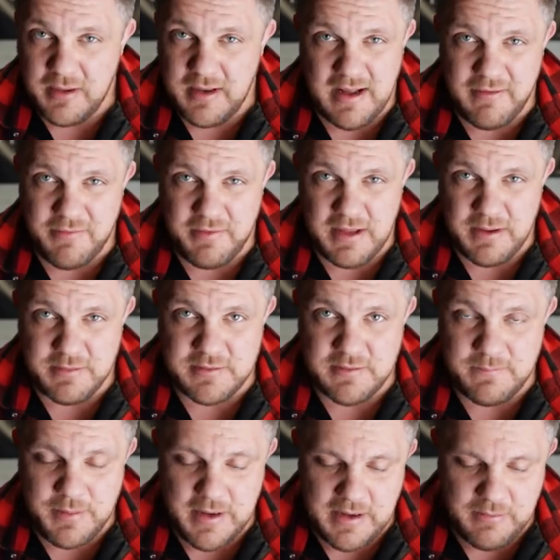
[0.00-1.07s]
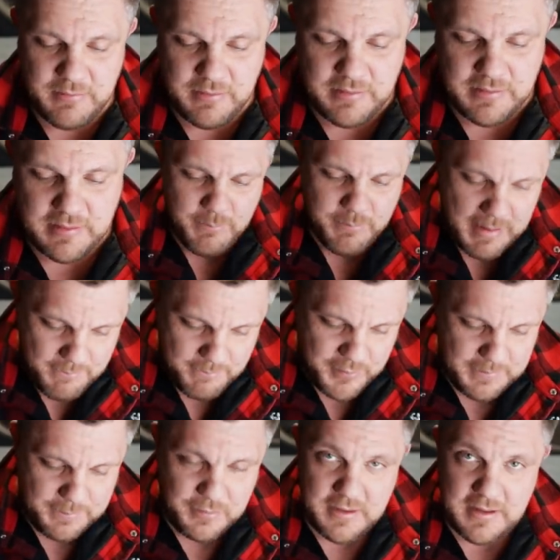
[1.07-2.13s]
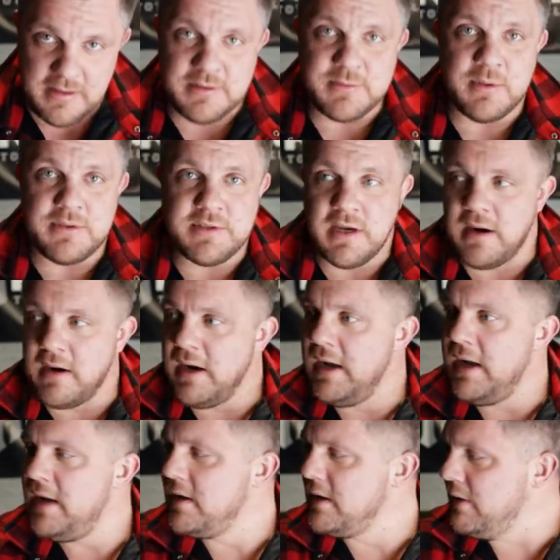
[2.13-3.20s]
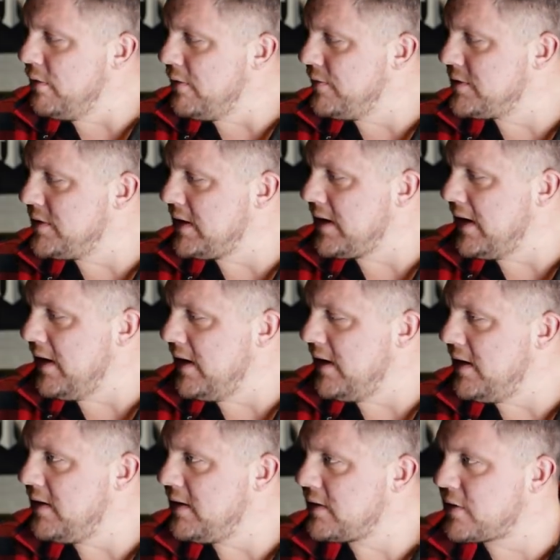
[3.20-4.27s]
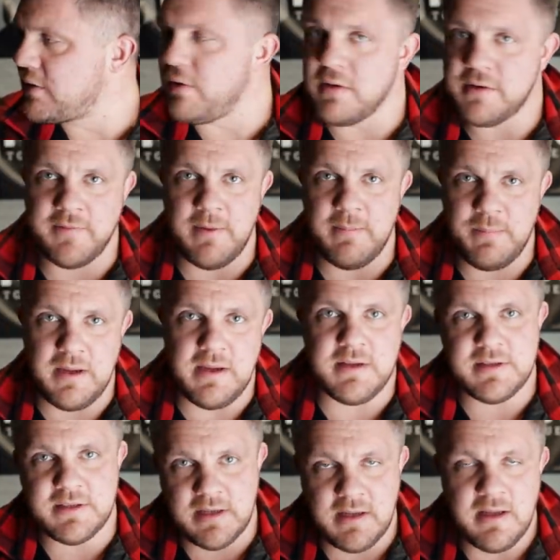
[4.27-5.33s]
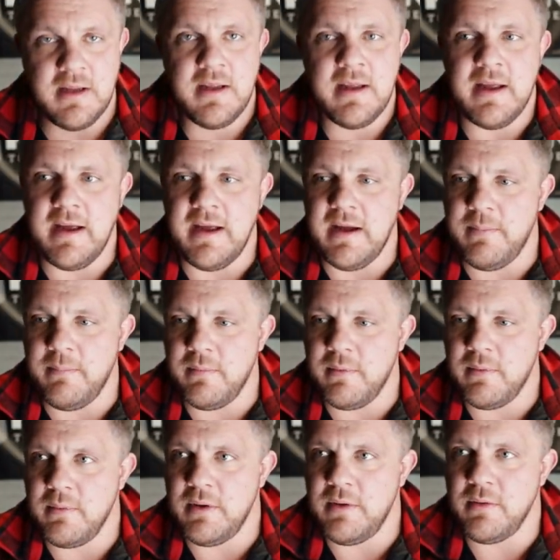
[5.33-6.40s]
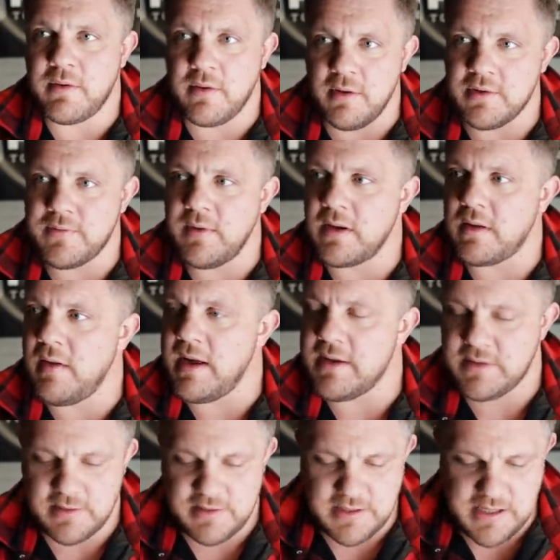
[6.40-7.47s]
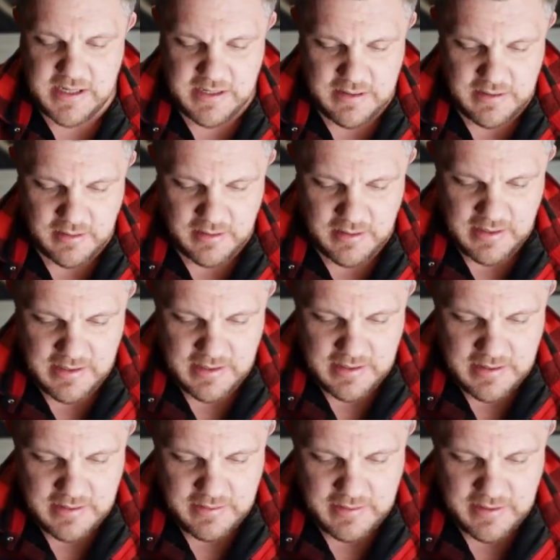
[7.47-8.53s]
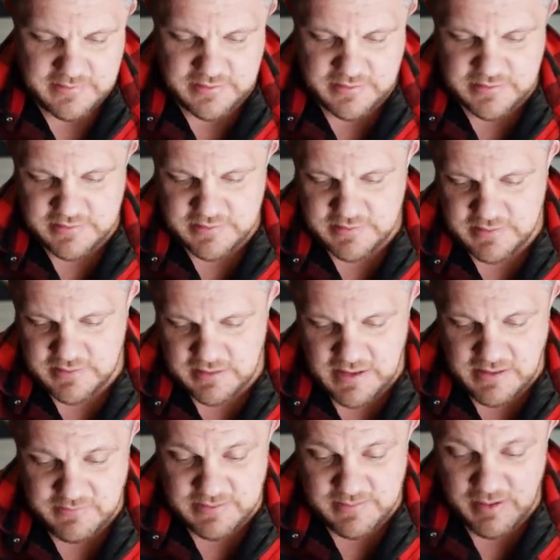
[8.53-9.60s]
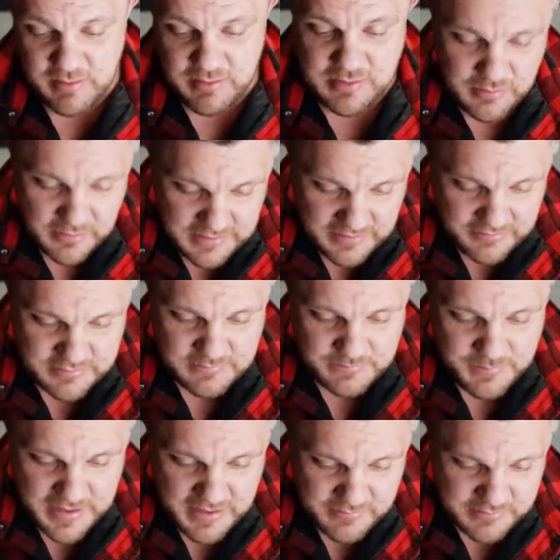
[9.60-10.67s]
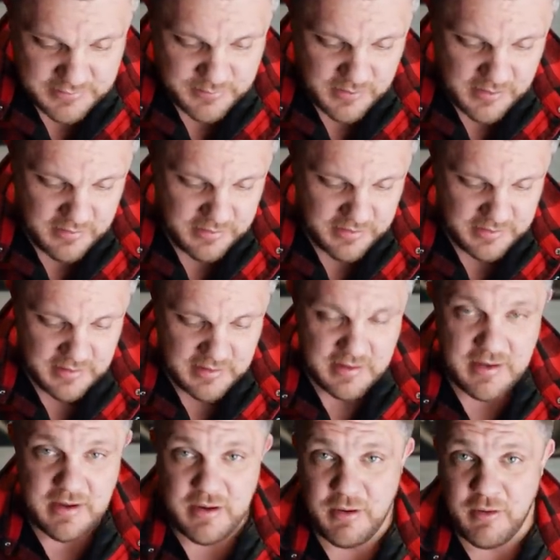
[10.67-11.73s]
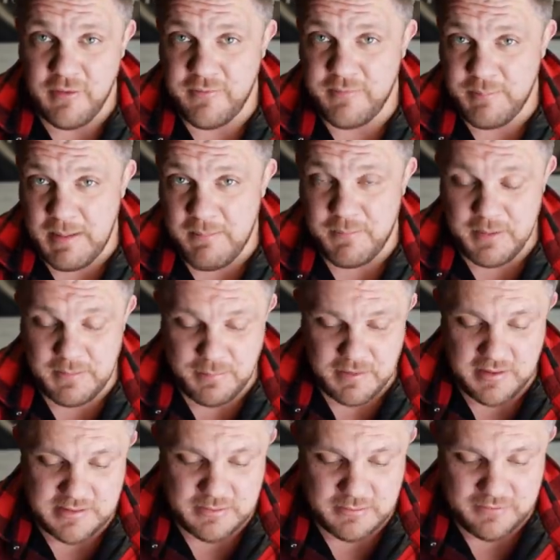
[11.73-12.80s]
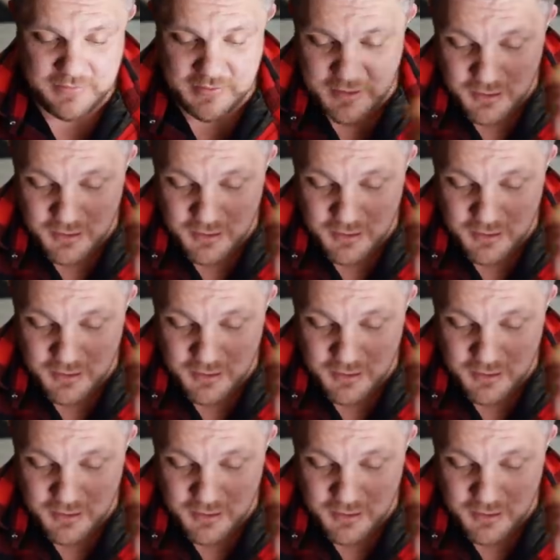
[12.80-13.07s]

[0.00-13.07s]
and a half thousand pound bumper plates which are you know obviously kind of CrossFit based um, we do CrossFit classes here that's that's about two thousand pounds worth of bumper plates that we've